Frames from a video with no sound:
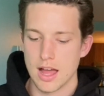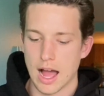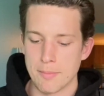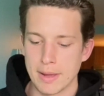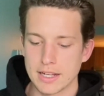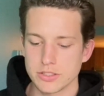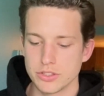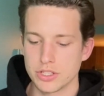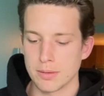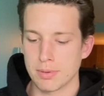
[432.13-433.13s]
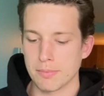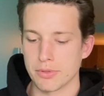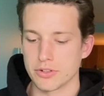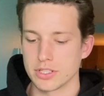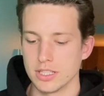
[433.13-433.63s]
I managed to jump up
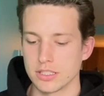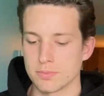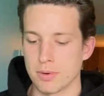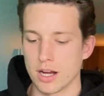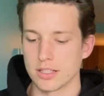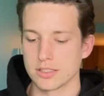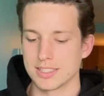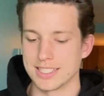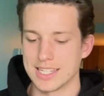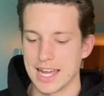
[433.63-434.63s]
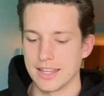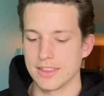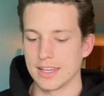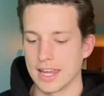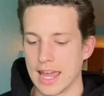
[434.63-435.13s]
13 spots to
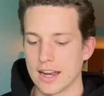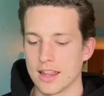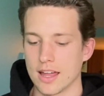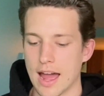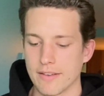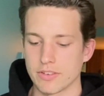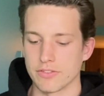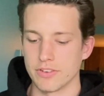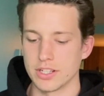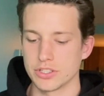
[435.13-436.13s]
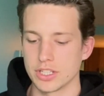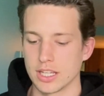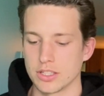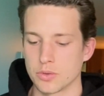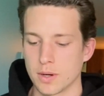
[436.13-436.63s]
10th in Canada after finishing
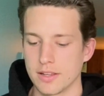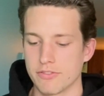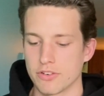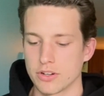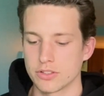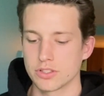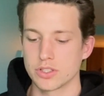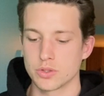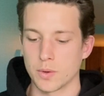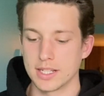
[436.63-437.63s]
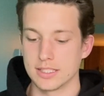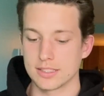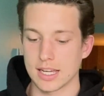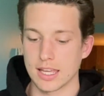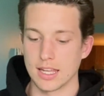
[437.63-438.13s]
in 21st,
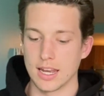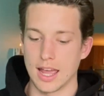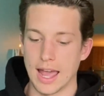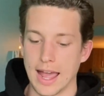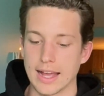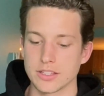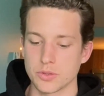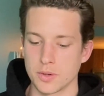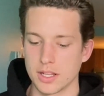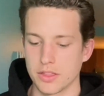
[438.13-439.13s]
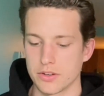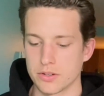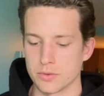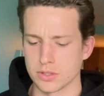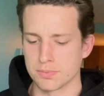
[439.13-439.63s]
22nd, and
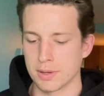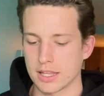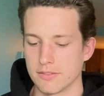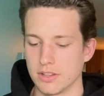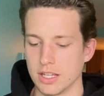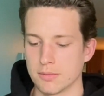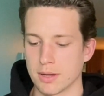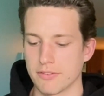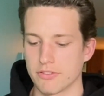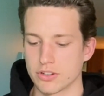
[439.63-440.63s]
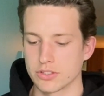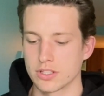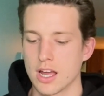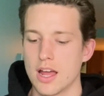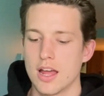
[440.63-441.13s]
23rd respectively in my first
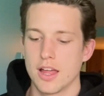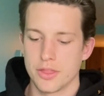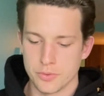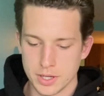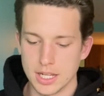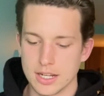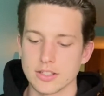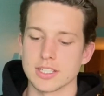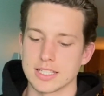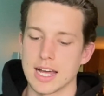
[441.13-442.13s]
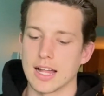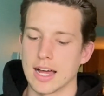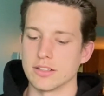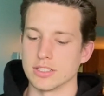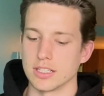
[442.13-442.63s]
3 years at
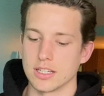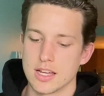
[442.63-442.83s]
Dalhousie.